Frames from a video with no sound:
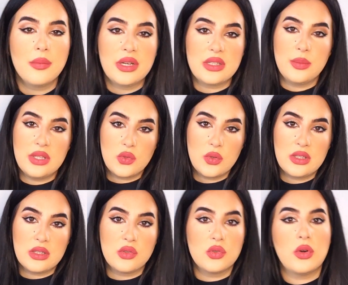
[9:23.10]
but between
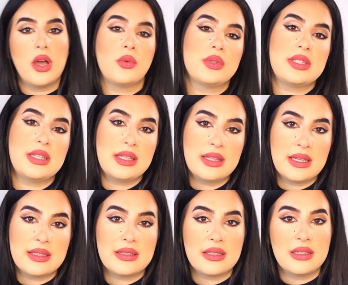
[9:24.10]
the two, I would say
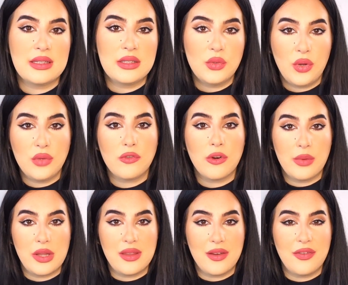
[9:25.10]
that the one from
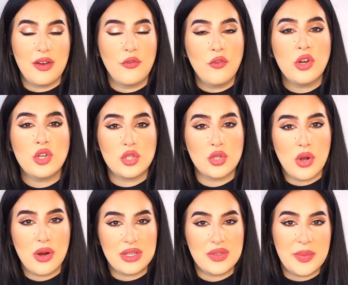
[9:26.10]
Lattafa for
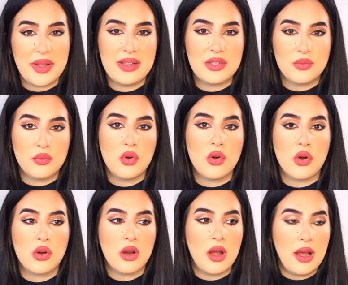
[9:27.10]
sure smells
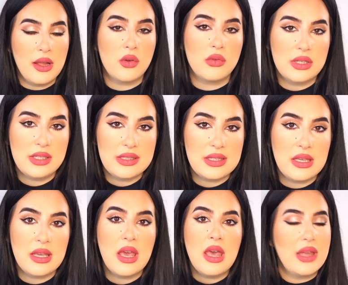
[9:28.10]
more high
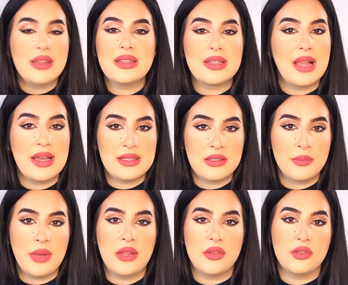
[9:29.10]
quality, and it lasts
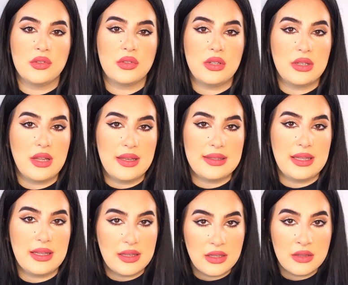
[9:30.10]
better, guys.
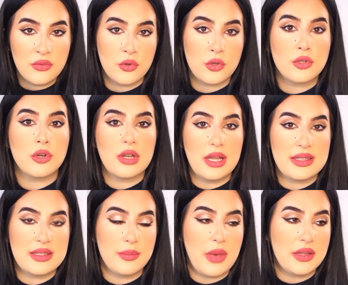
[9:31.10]
Like it for sure
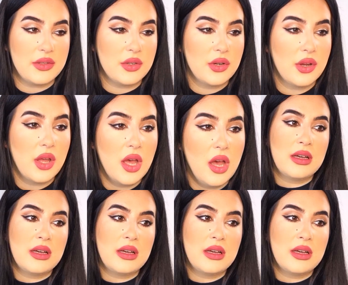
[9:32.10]
lasts better.